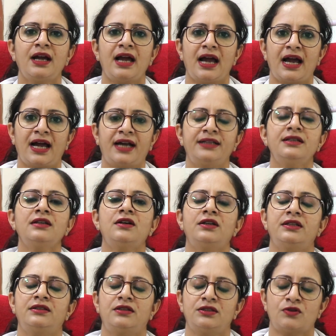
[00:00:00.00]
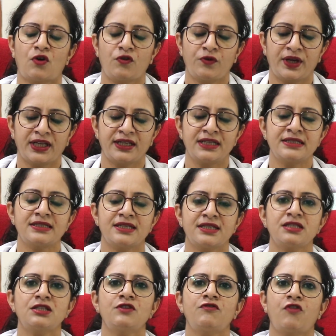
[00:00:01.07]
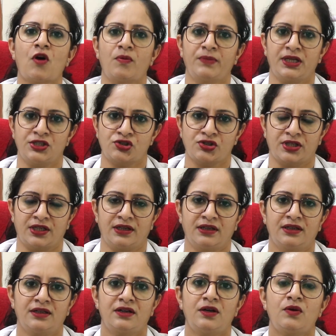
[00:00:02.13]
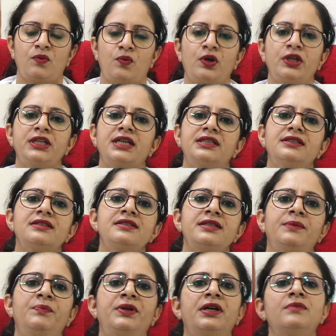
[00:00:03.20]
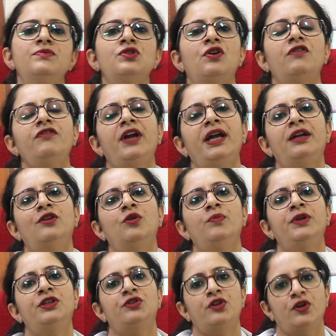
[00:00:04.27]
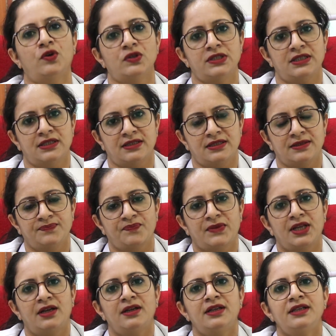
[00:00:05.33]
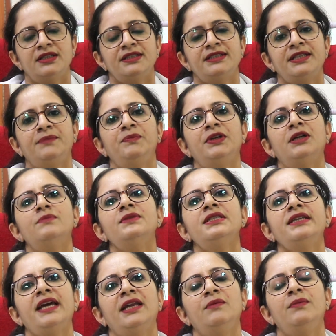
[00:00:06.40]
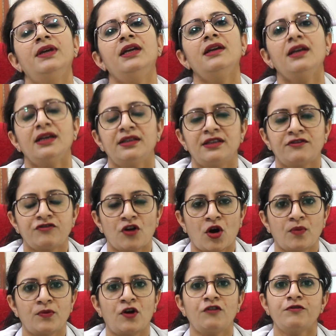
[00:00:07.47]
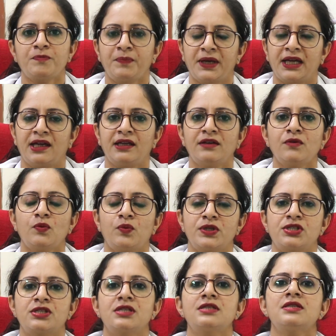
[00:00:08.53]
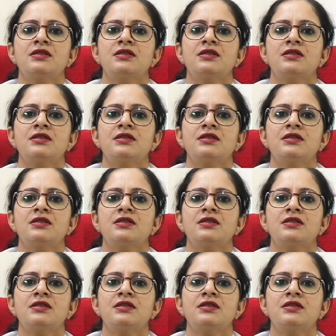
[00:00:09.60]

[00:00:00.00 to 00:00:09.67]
and ovarian cyst formation. What are the symptoms of endometriosis? Symptoms can be in the form of pain, which is